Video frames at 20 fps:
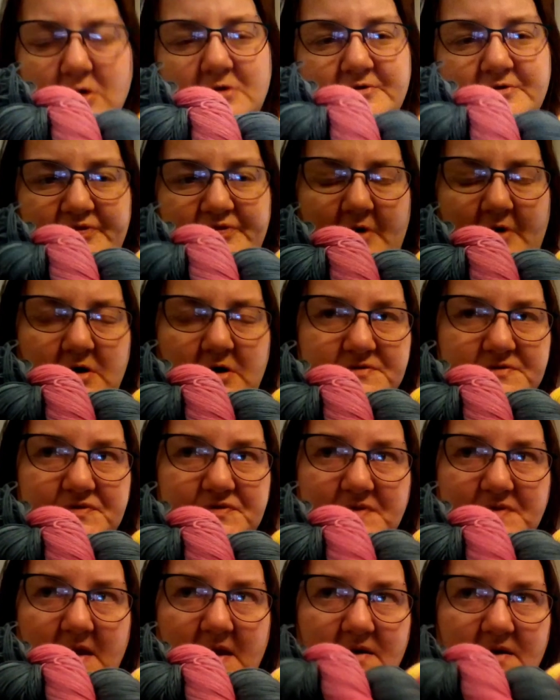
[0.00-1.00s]

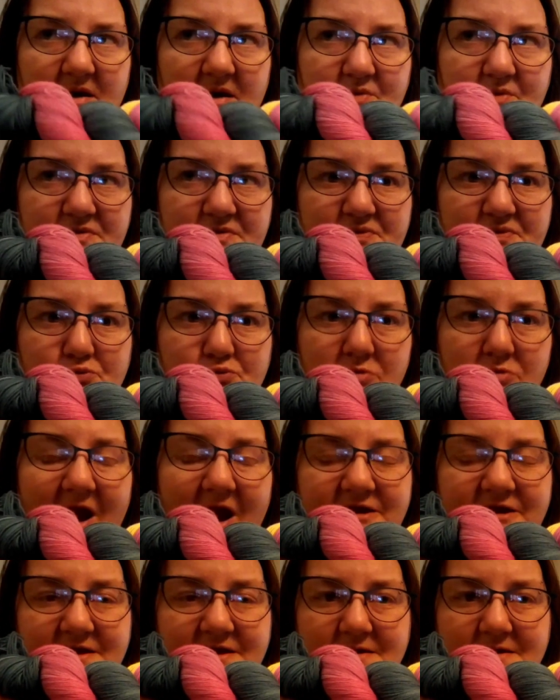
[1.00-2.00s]
thoughts, and I was
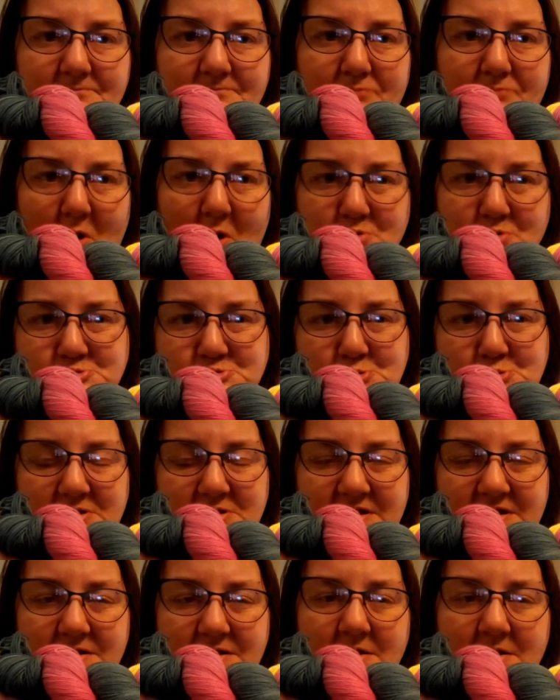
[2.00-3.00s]
writing
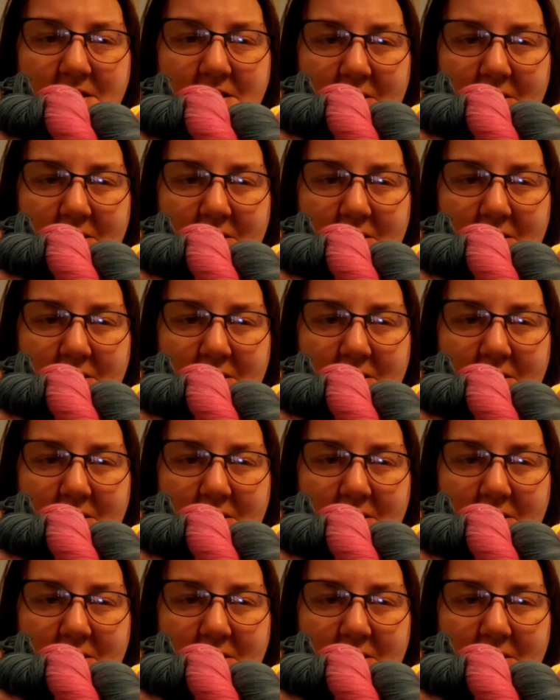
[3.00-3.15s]
poetry